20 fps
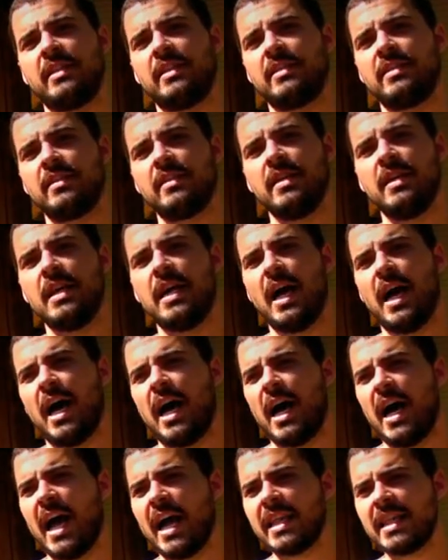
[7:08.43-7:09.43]
Uh,
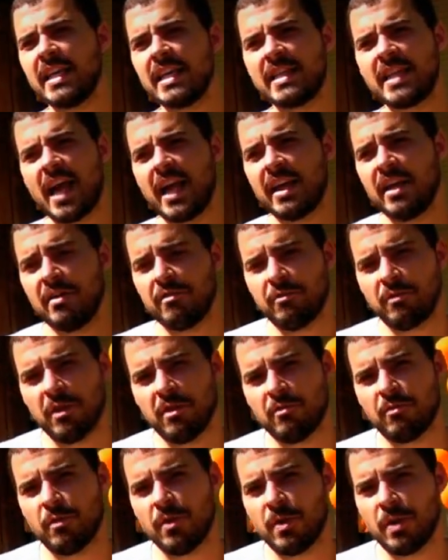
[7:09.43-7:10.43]
I think that if,
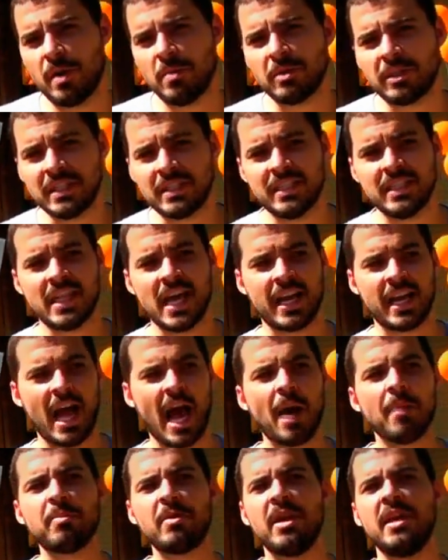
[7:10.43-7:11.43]
if we were able to see that
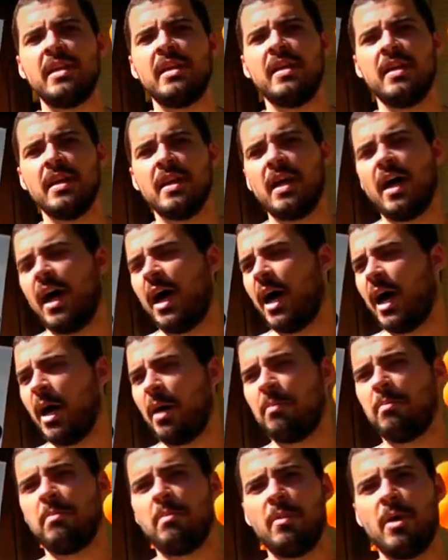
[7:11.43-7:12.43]
happen,
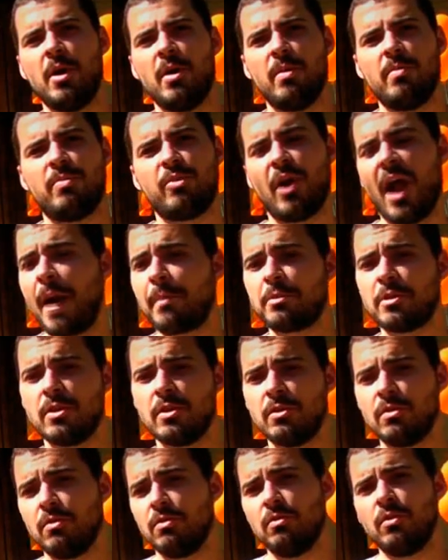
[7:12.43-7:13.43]
um, perhaps
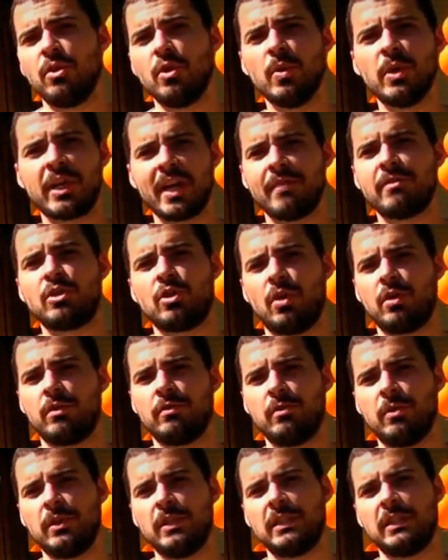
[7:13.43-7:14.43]
the UN could have a
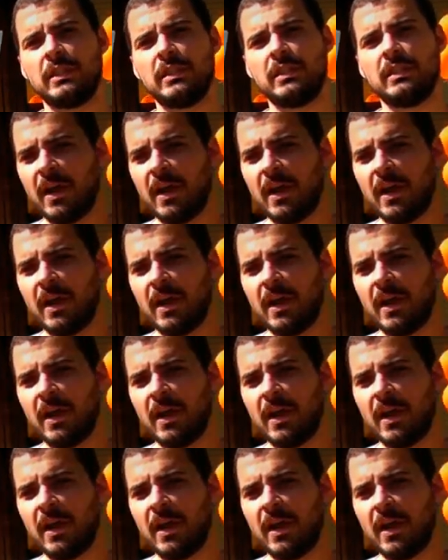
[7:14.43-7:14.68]
stronger voice.